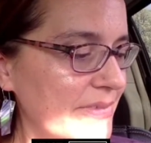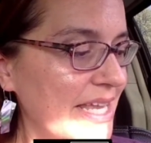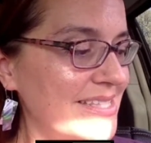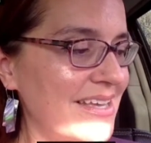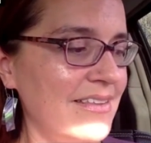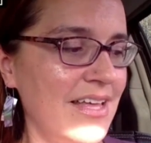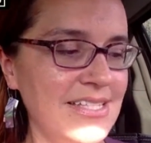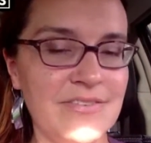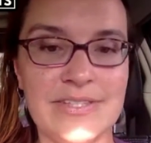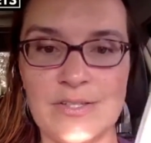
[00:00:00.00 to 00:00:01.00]
It's got
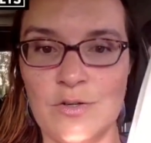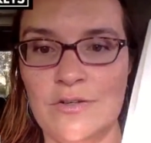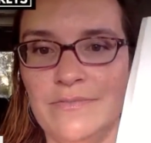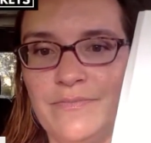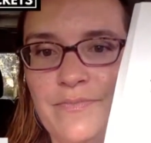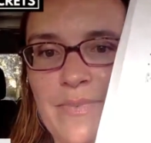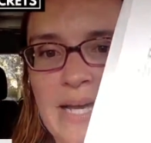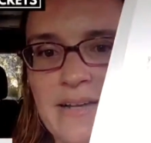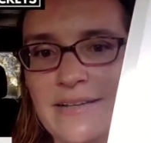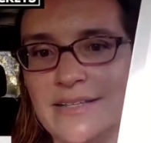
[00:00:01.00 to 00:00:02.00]
lots of his little,
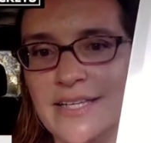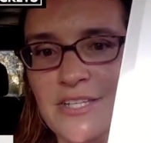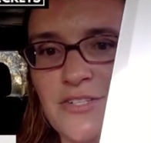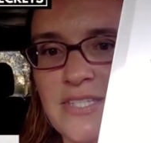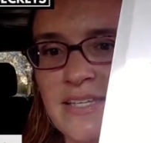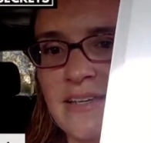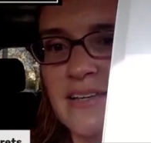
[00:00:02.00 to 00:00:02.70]
can you see?